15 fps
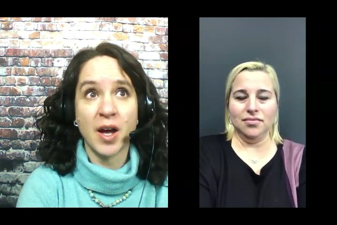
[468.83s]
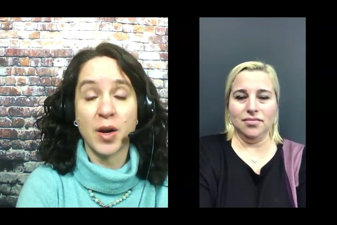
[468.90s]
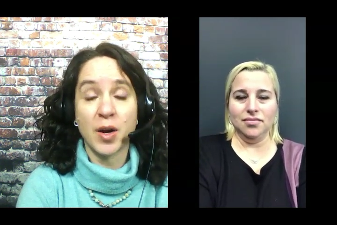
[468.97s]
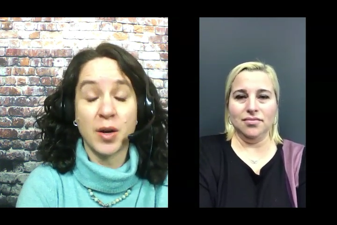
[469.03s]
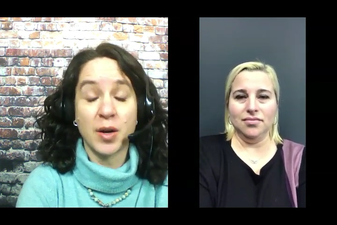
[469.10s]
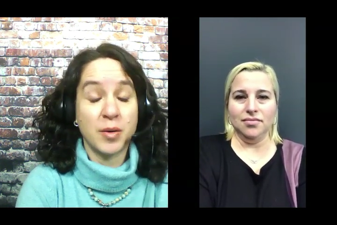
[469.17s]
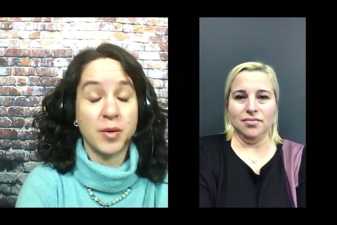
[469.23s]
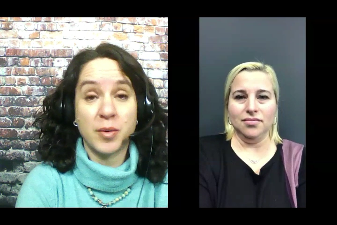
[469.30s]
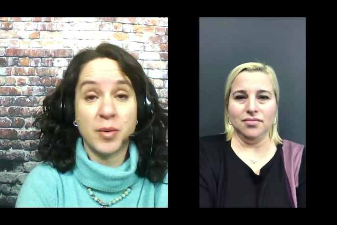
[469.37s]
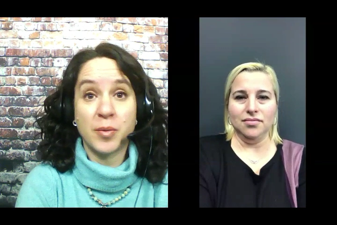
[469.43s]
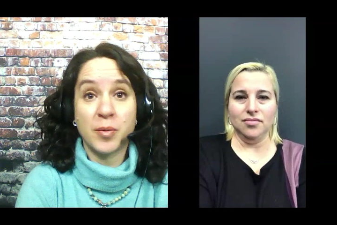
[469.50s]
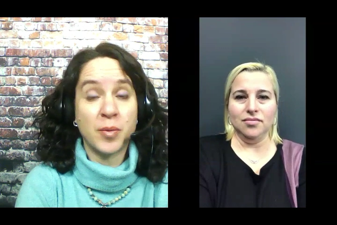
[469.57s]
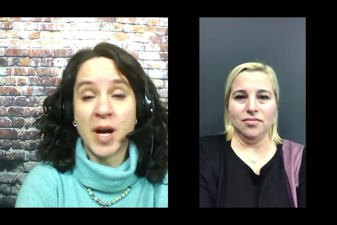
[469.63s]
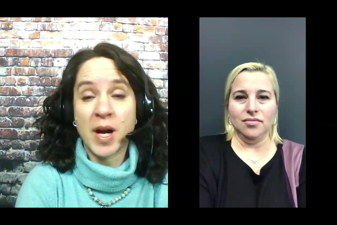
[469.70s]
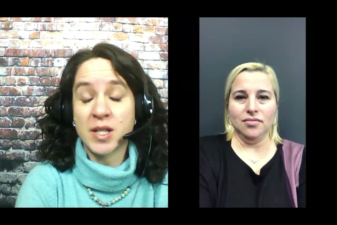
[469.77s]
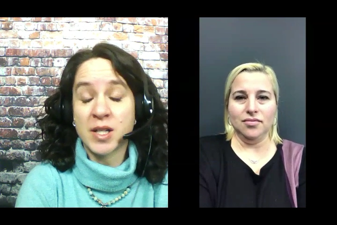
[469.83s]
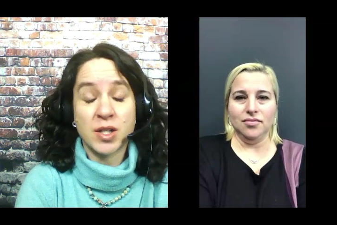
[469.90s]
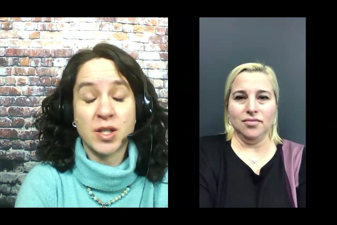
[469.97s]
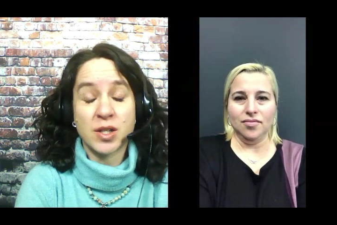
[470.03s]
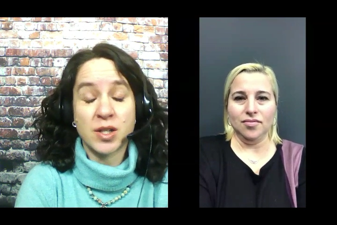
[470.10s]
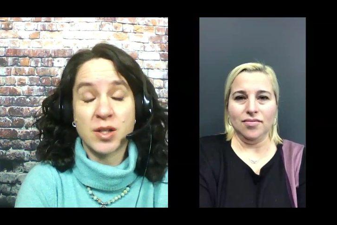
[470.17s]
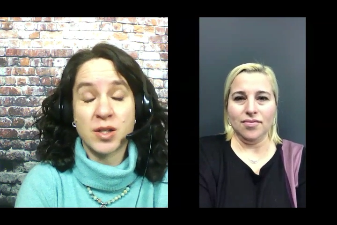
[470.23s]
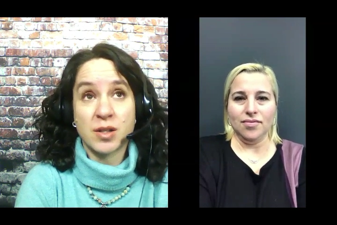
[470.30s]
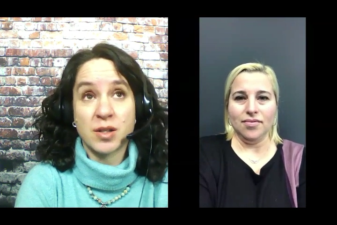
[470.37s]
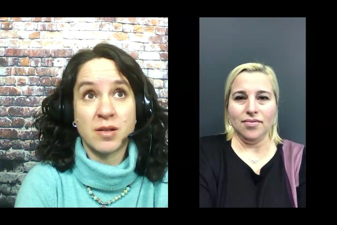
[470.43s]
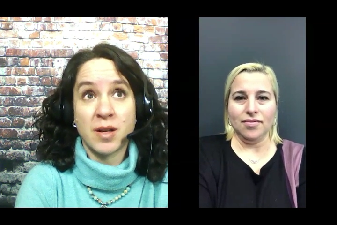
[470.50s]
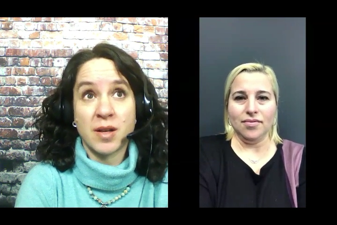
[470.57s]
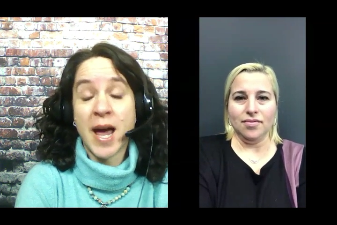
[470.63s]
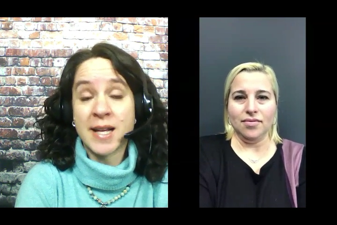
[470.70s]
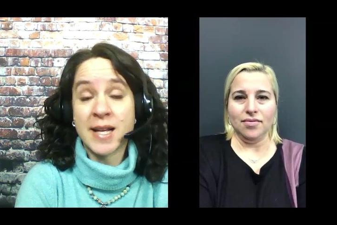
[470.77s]
Speaker 1: was
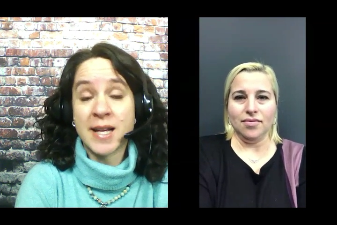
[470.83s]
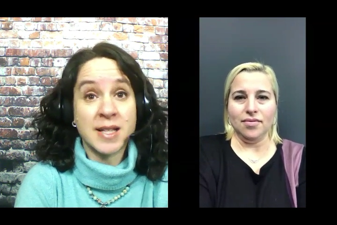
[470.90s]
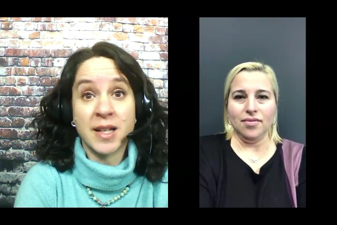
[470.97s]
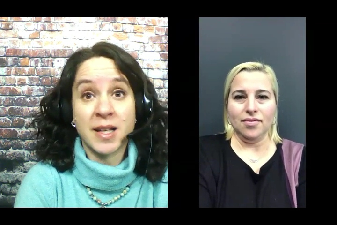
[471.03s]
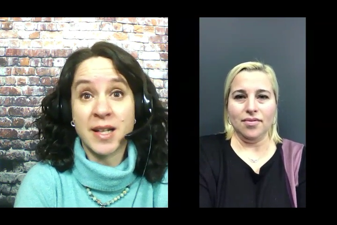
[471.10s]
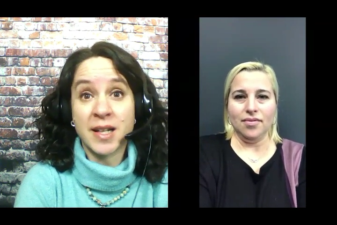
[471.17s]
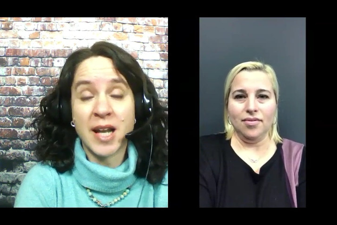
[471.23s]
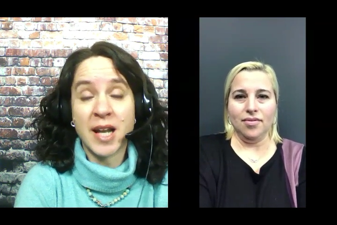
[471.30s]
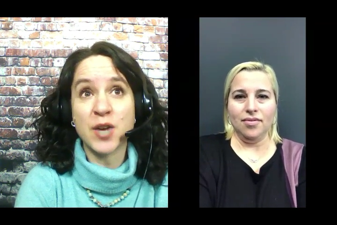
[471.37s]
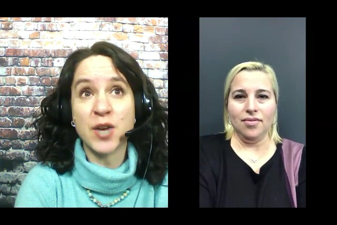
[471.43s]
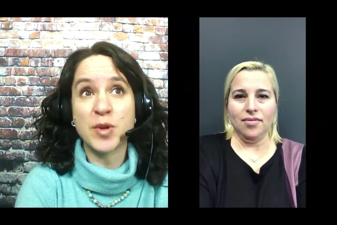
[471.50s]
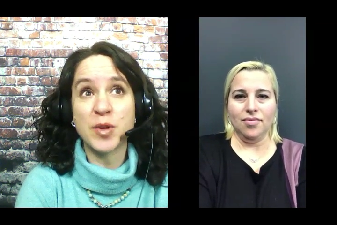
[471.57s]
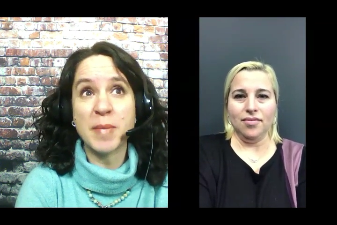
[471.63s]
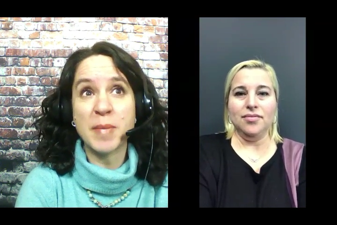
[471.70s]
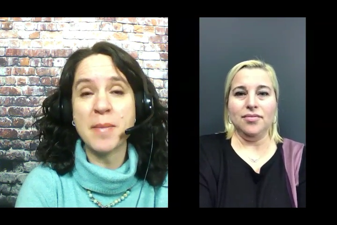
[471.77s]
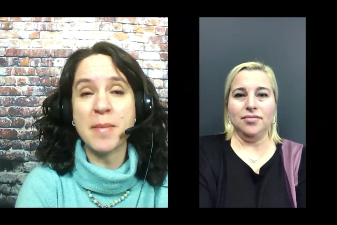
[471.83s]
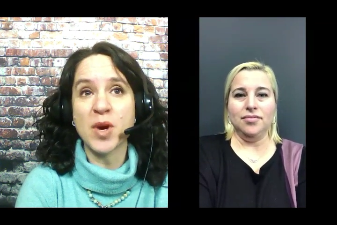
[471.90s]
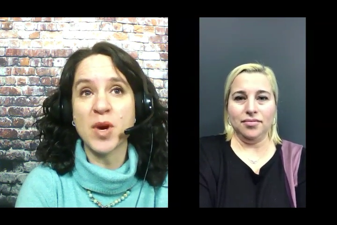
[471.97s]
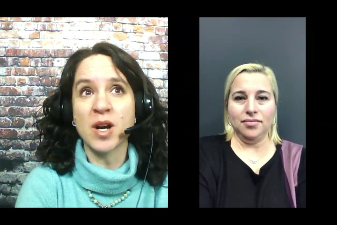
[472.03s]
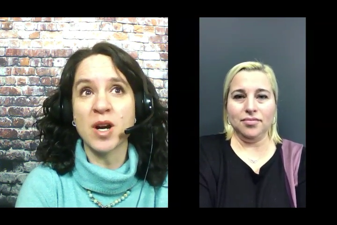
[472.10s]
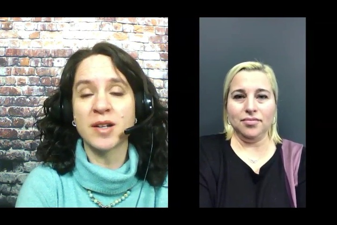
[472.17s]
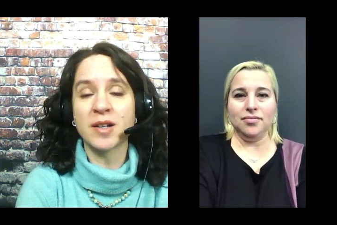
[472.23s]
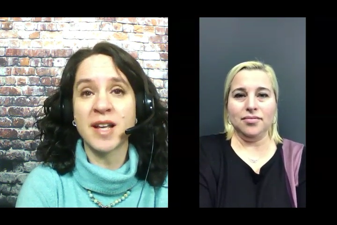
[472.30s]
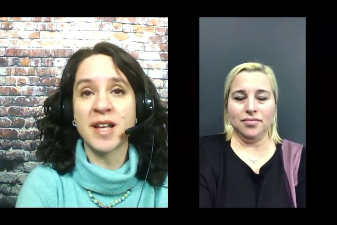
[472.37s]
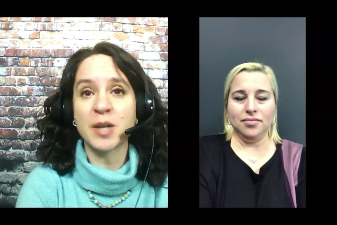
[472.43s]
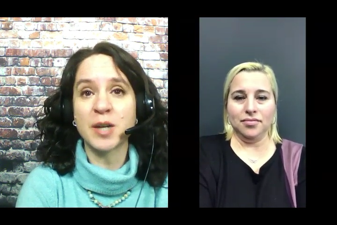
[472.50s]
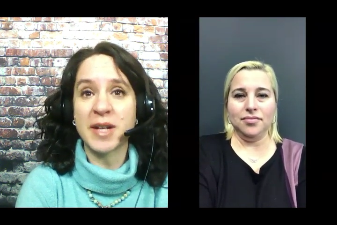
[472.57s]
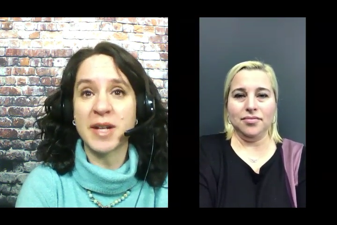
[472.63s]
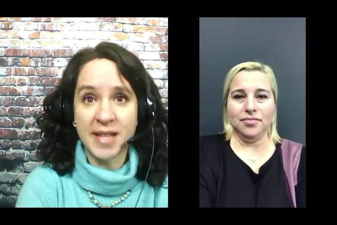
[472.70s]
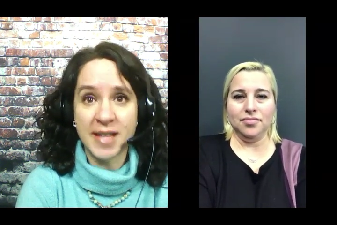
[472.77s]
excellent, and I remember telling my
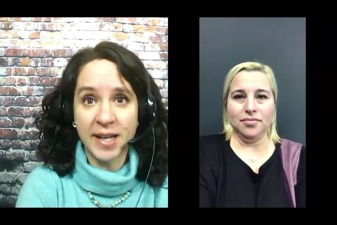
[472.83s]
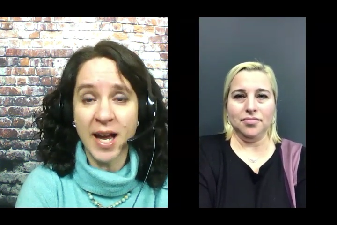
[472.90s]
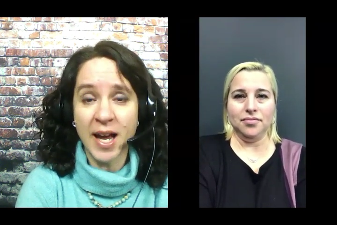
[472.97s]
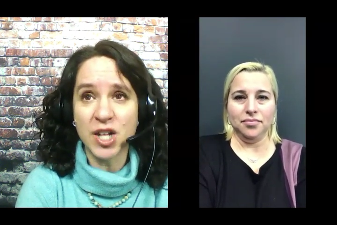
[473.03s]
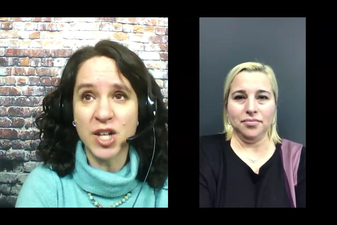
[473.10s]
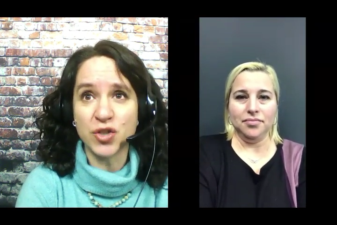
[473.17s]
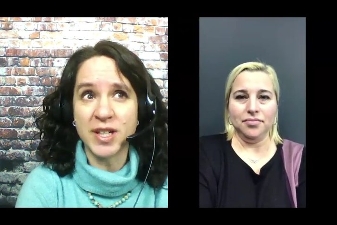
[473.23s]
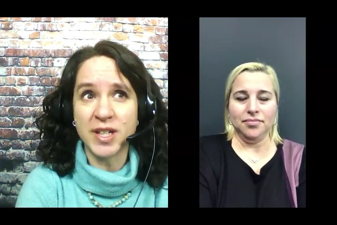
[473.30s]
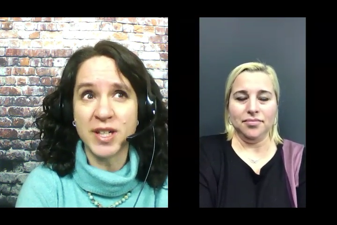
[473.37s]
psychiatrist,